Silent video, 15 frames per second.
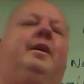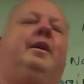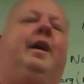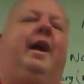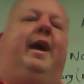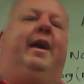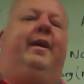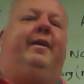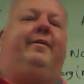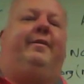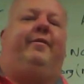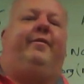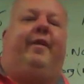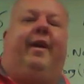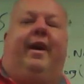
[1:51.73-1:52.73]
as a
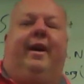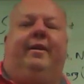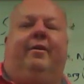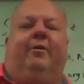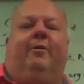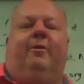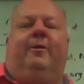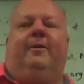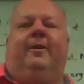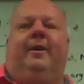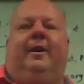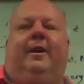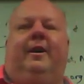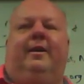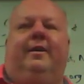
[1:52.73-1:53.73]
final.
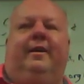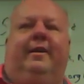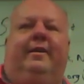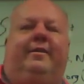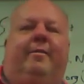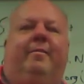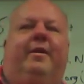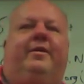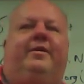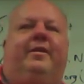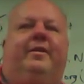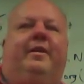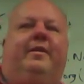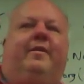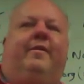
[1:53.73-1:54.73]
As I
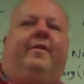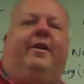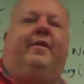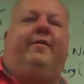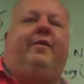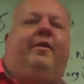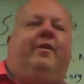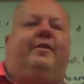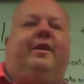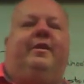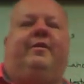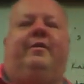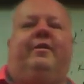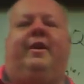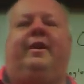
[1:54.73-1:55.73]
mentioned at the very first
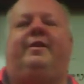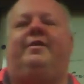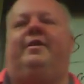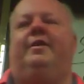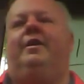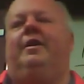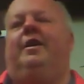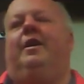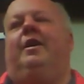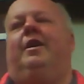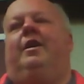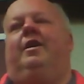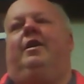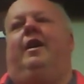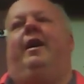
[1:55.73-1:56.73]
introduction,
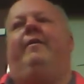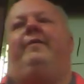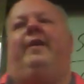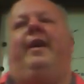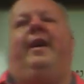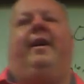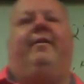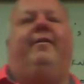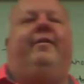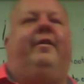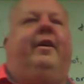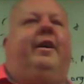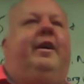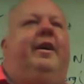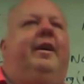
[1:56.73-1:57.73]
you have to have
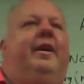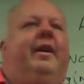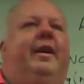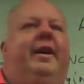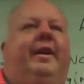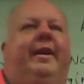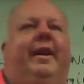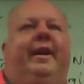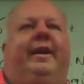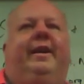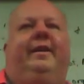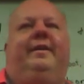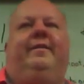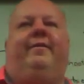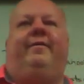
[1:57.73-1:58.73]
an
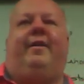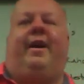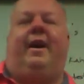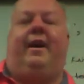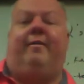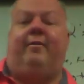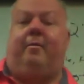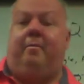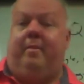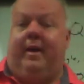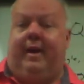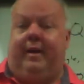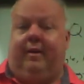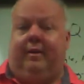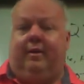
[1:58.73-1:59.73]
85 or
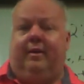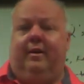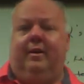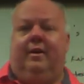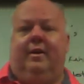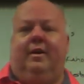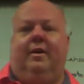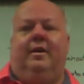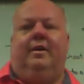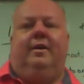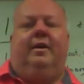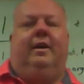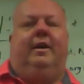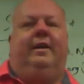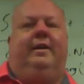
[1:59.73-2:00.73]
better
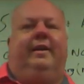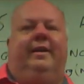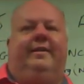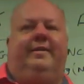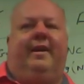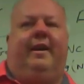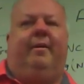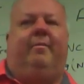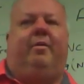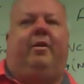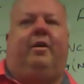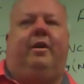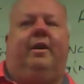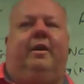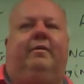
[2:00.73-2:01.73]
in the exam
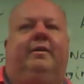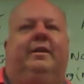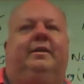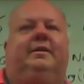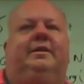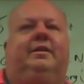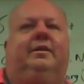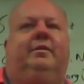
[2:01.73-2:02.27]
part of it to